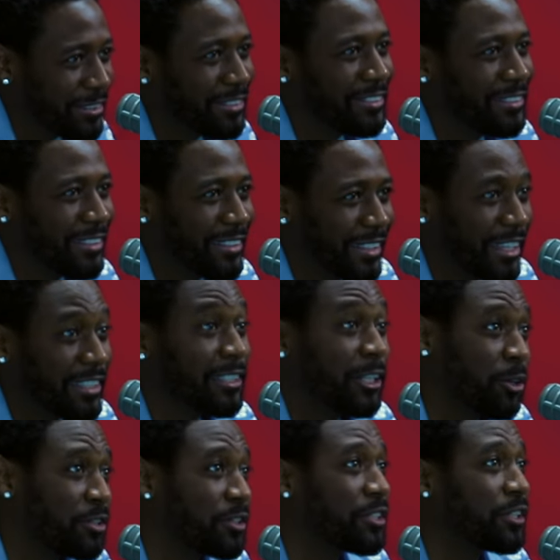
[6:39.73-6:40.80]
it's up there now it's
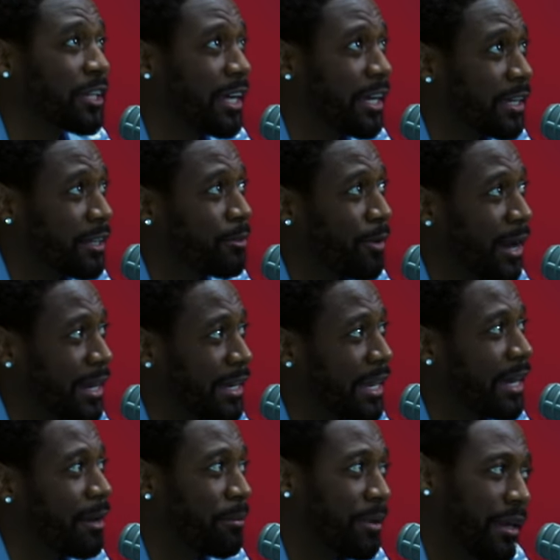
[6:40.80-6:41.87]
closer to that right
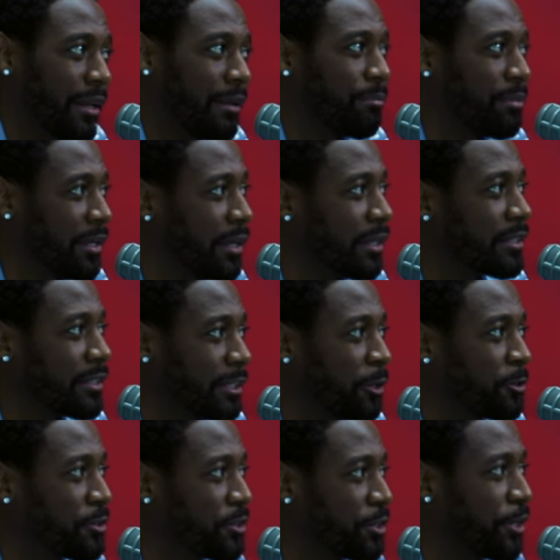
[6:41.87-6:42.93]
now man to be honest it's
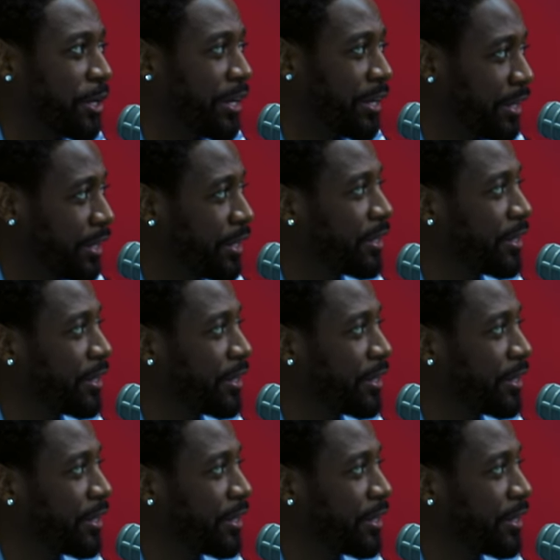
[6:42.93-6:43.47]
closer to that